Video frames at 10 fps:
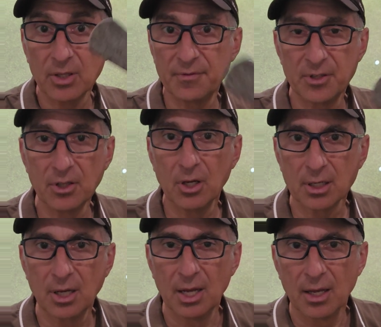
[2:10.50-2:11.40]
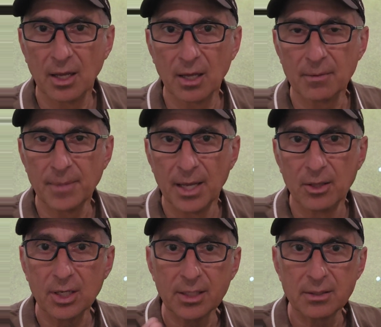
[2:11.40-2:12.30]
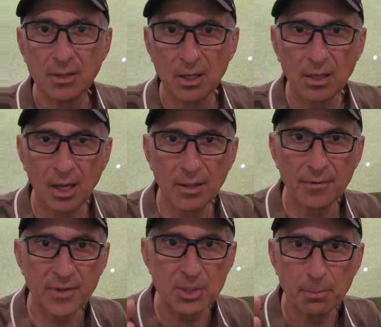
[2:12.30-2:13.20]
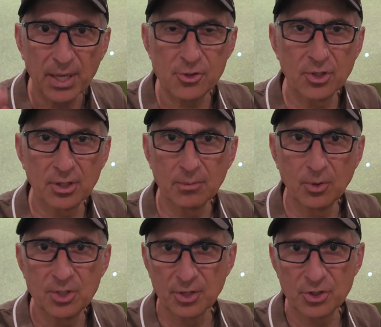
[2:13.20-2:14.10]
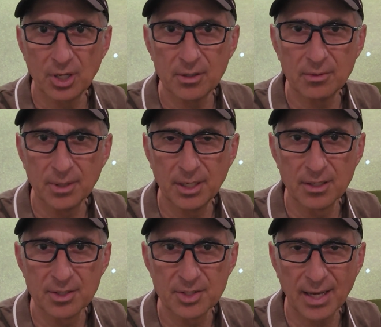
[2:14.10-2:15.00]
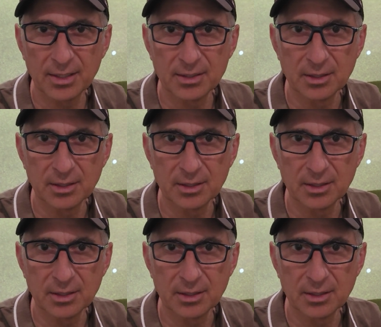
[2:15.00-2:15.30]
if you look at, there's a picture, which I'll show you here in a second.